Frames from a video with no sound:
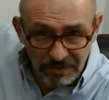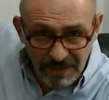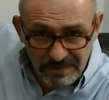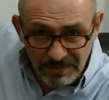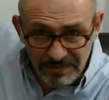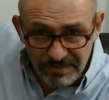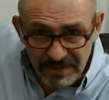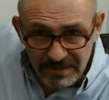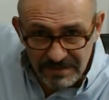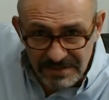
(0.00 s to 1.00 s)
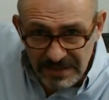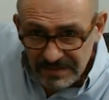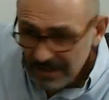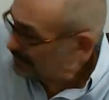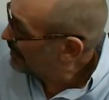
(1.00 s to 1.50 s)
your respiratory
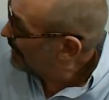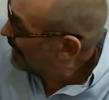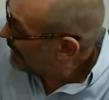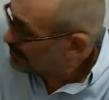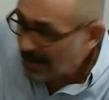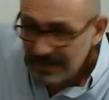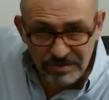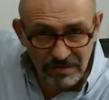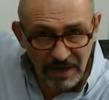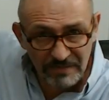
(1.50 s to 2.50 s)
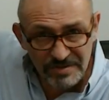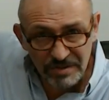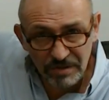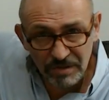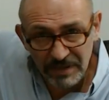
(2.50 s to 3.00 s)
center. That drives
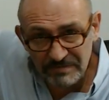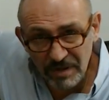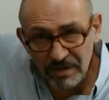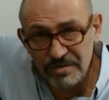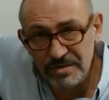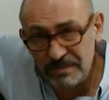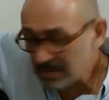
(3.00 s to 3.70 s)
your involuntary